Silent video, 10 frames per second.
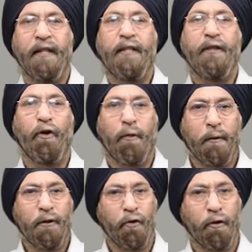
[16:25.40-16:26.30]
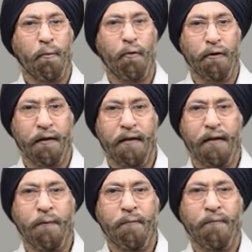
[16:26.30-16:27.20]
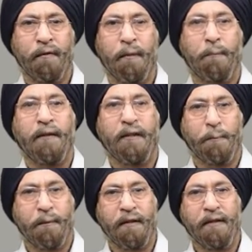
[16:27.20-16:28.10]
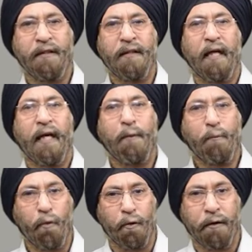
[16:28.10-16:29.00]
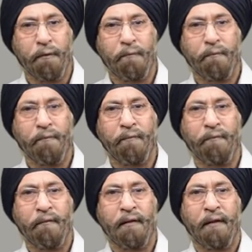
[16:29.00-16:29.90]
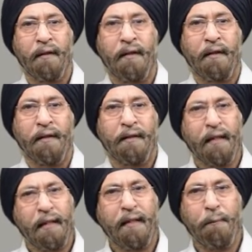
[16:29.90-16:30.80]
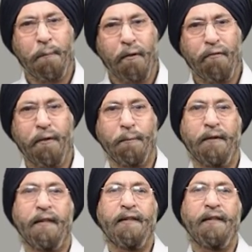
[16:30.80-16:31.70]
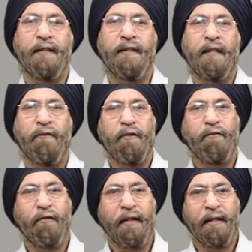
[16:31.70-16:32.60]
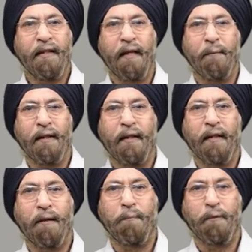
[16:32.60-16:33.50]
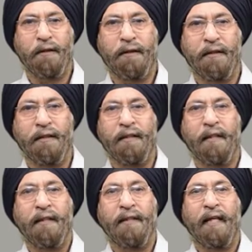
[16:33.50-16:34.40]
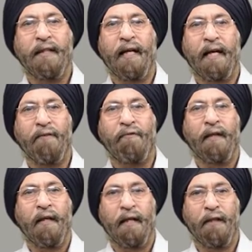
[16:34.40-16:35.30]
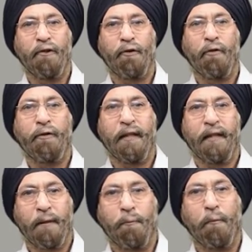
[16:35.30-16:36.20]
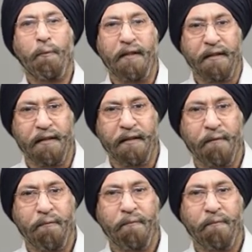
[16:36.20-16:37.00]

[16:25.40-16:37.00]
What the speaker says: in normal thought process, perceptions and mood. There are a number of substances with varying chemical compositions that have hallucinogenic properties.